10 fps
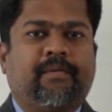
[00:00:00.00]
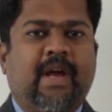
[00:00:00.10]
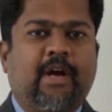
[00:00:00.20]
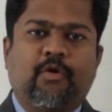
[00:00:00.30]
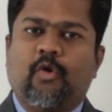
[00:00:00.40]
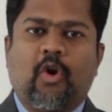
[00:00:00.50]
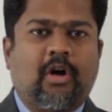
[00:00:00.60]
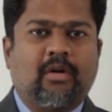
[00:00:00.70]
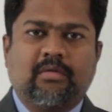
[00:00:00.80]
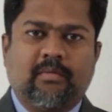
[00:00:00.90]
we have to
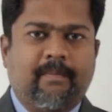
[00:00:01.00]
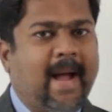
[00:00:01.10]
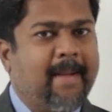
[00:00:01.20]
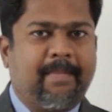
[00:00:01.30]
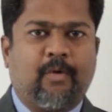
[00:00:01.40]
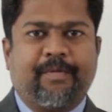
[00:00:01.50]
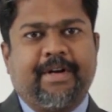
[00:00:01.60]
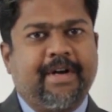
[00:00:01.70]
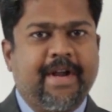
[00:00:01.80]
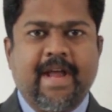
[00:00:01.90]
draw map of
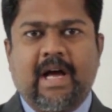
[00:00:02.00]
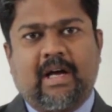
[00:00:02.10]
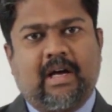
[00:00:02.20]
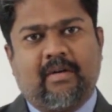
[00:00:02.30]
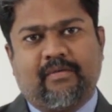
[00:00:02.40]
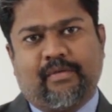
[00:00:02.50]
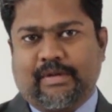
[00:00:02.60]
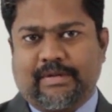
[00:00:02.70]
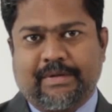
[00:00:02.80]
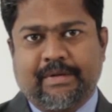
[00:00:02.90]
India
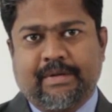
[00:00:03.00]
first.